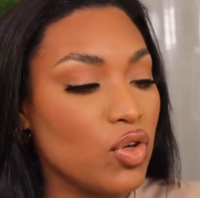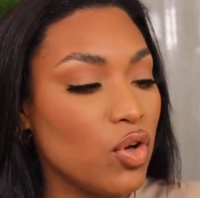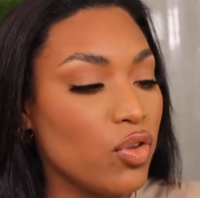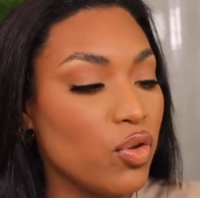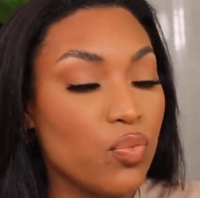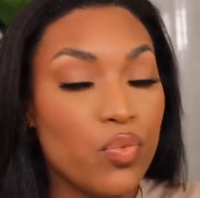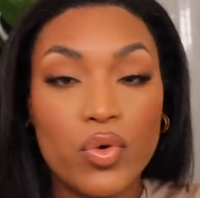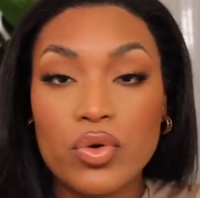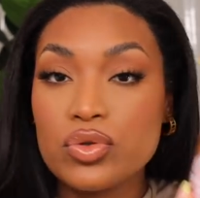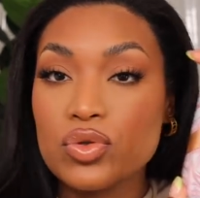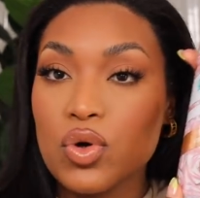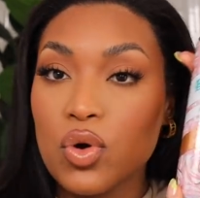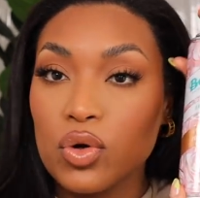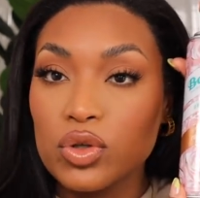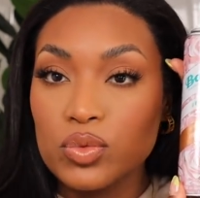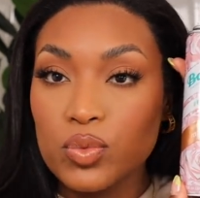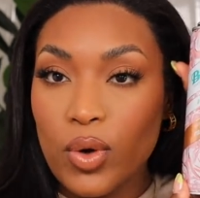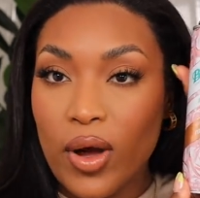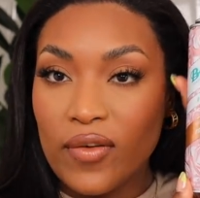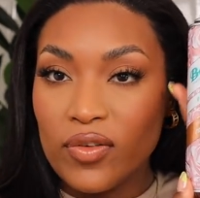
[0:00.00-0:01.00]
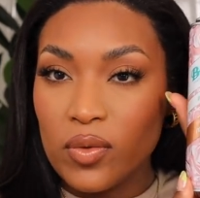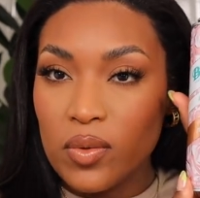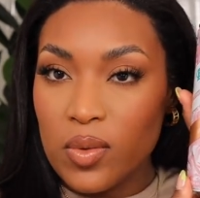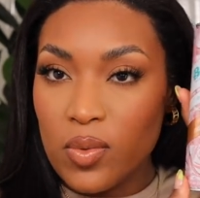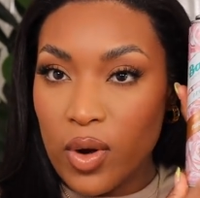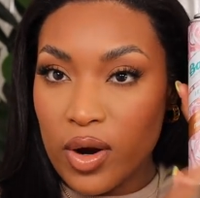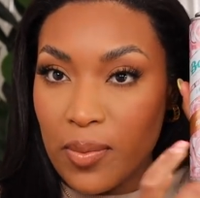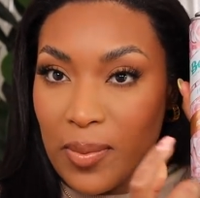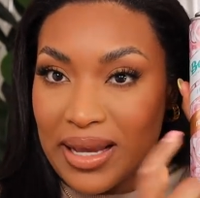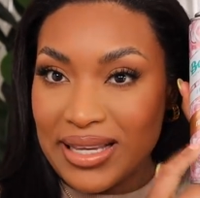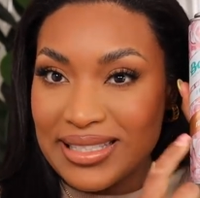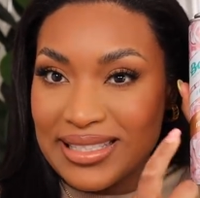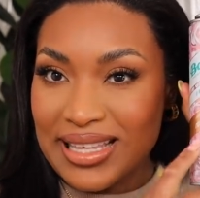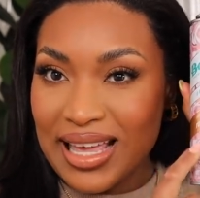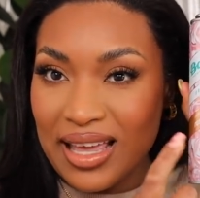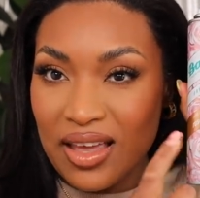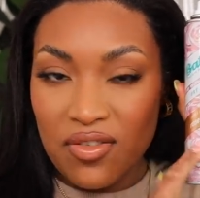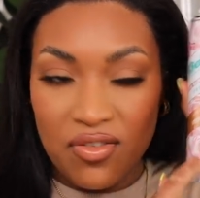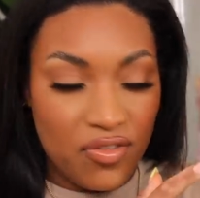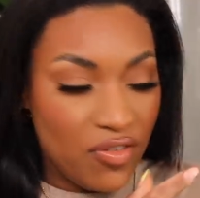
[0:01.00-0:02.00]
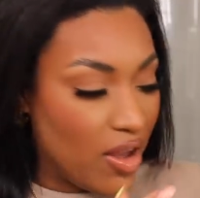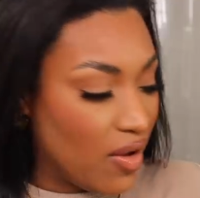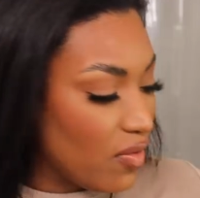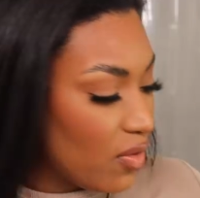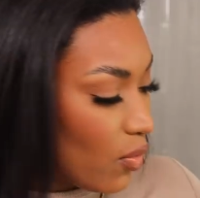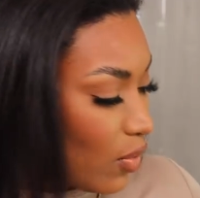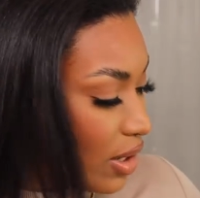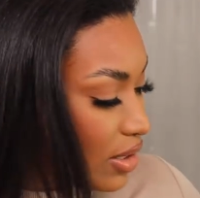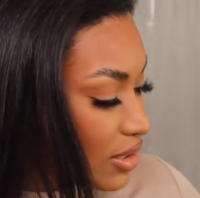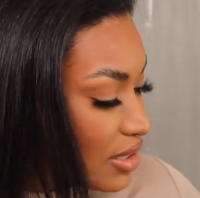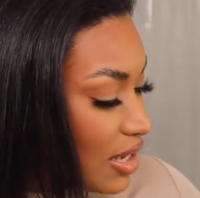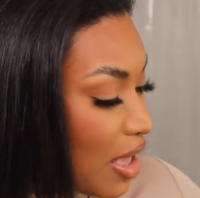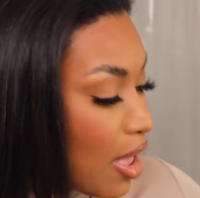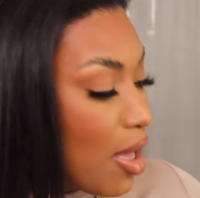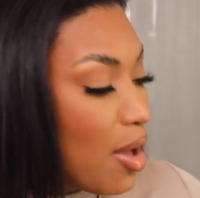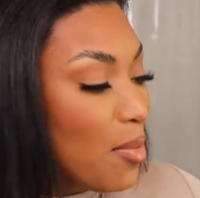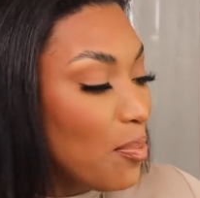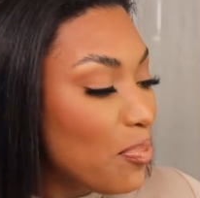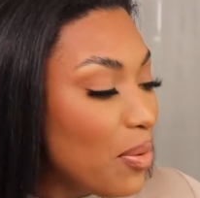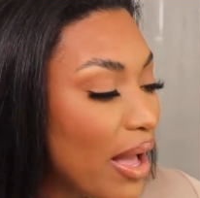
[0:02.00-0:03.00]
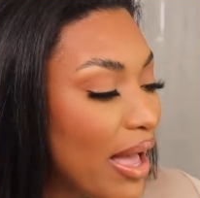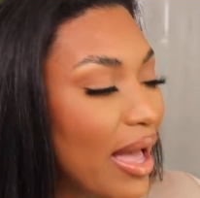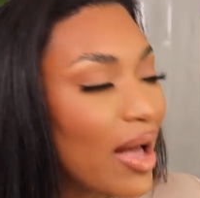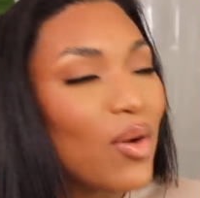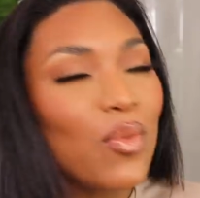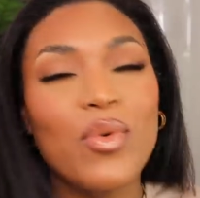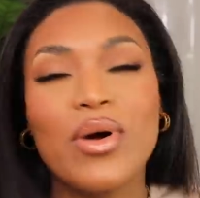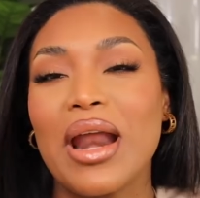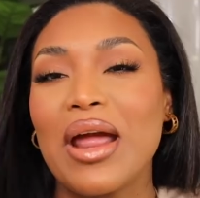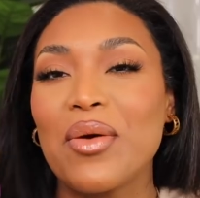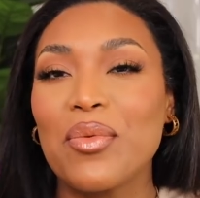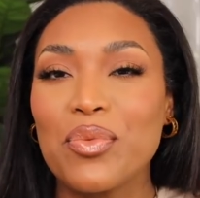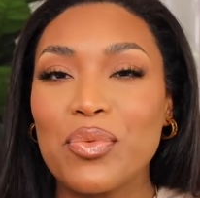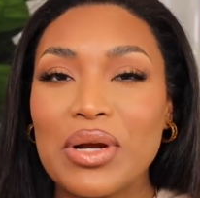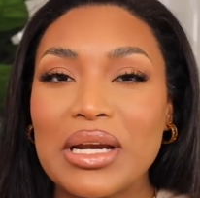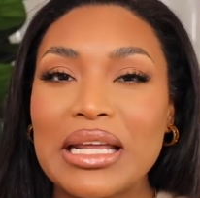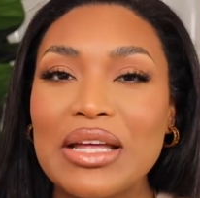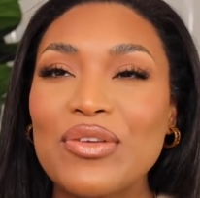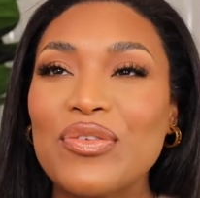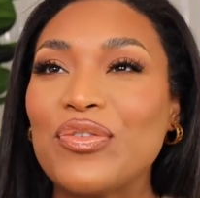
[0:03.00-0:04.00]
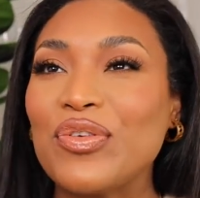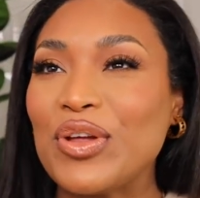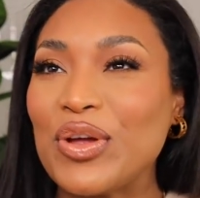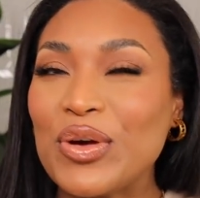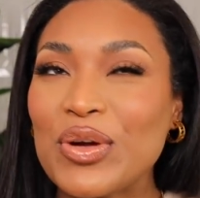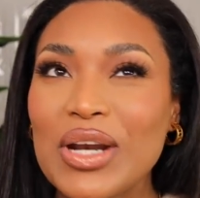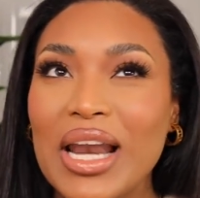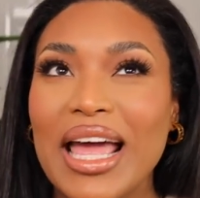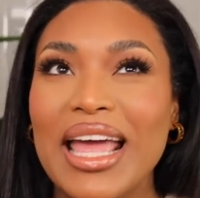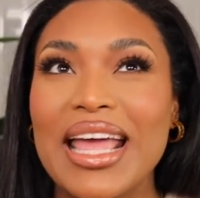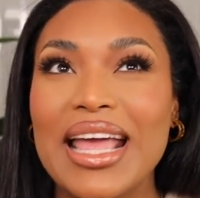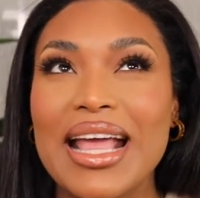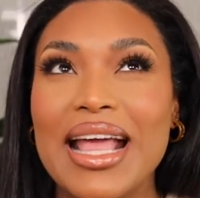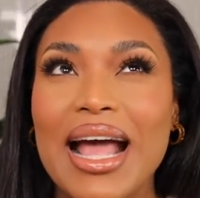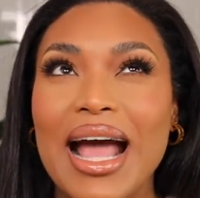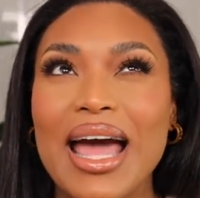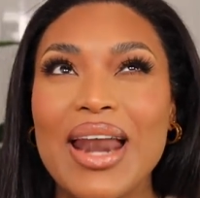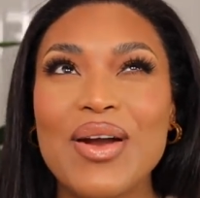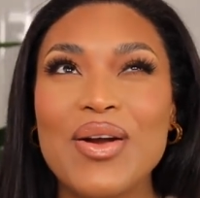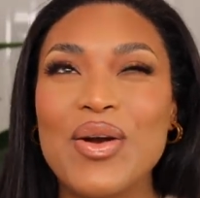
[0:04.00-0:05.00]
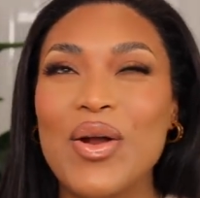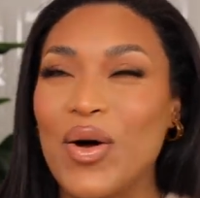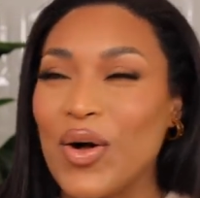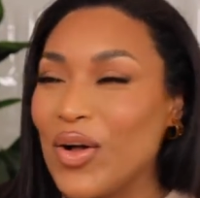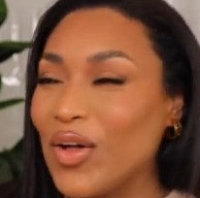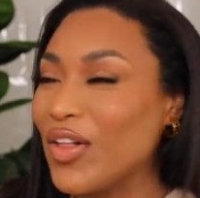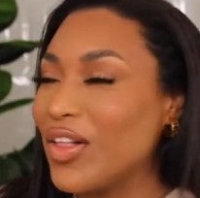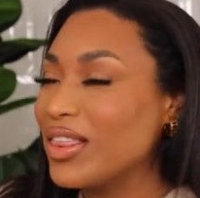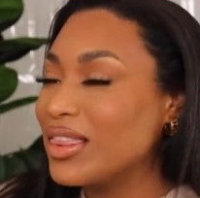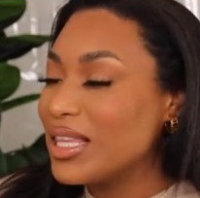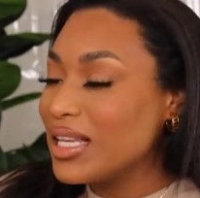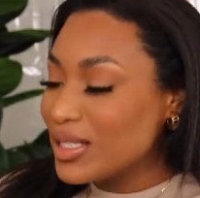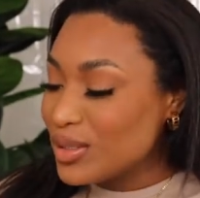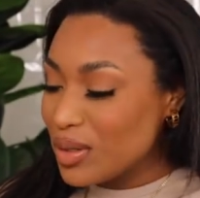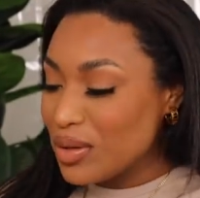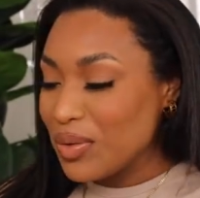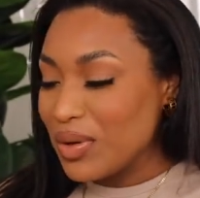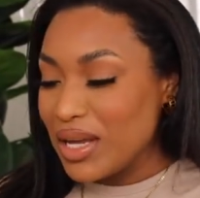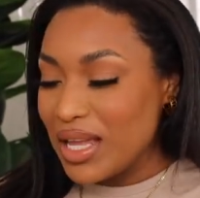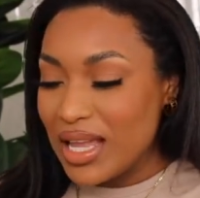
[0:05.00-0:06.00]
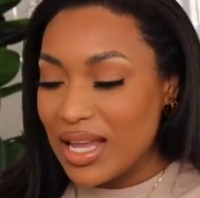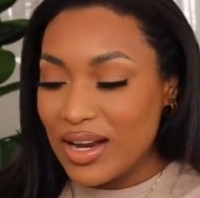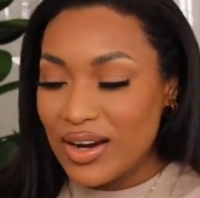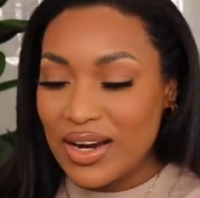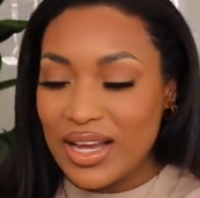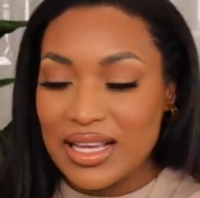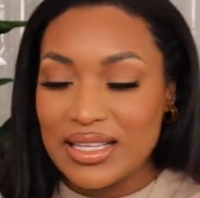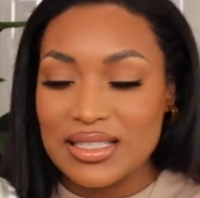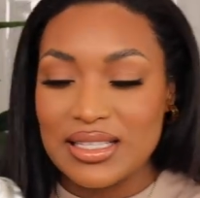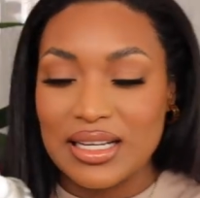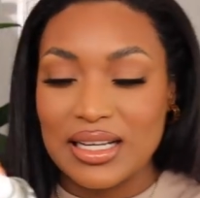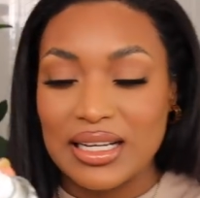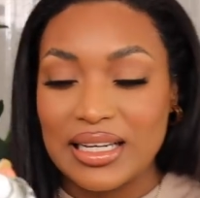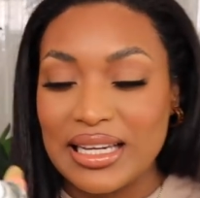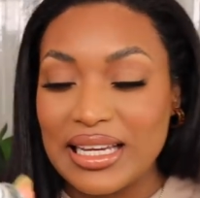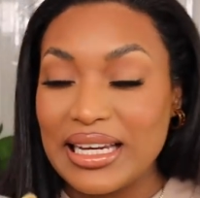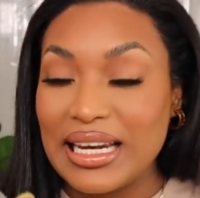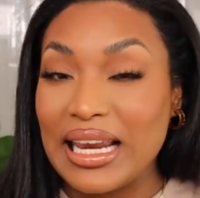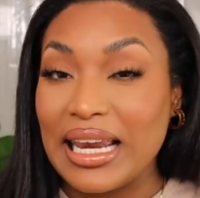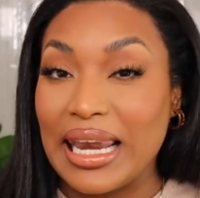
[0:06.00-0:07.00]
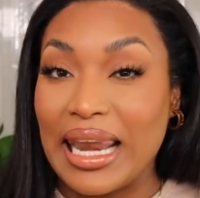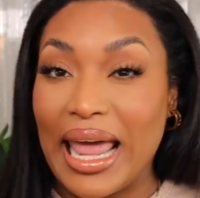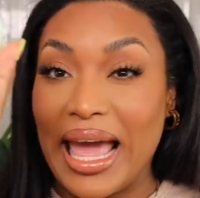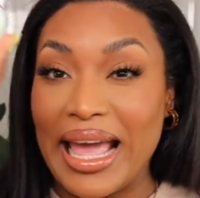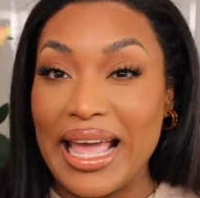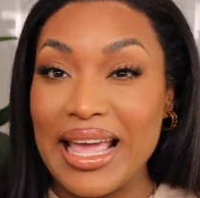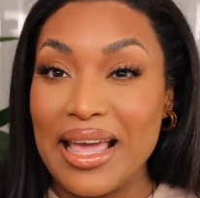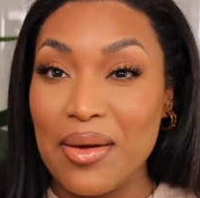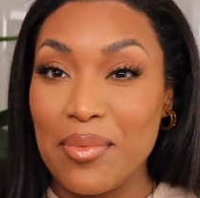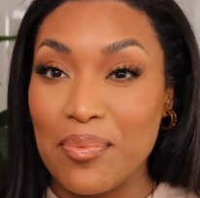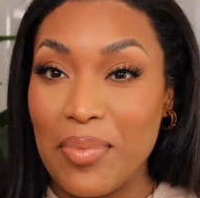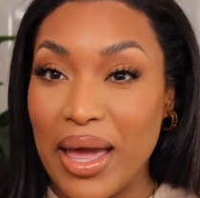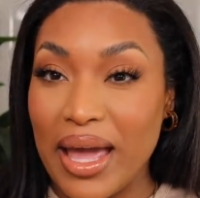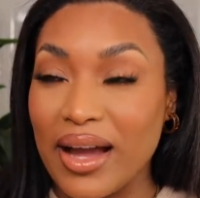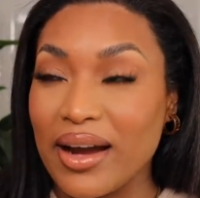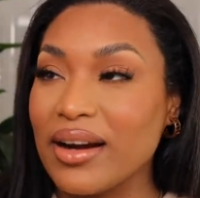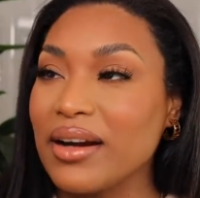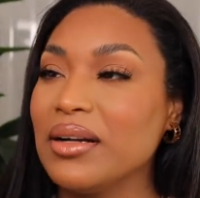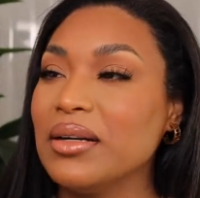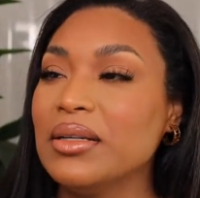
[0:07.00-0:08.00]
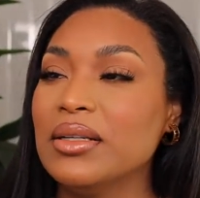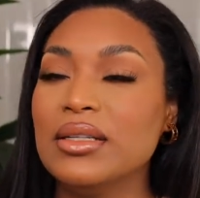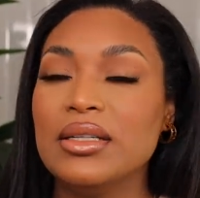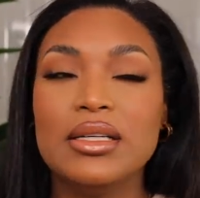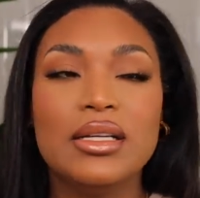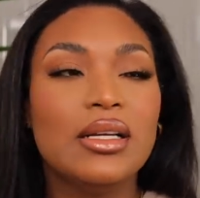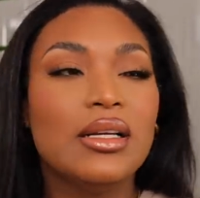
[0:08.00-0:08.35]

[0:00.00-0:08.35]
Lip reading: So the rose gold will have to be one of my second favorite ones. But when I really feel like, I don't know, this one right here is the Clean and Light Bare.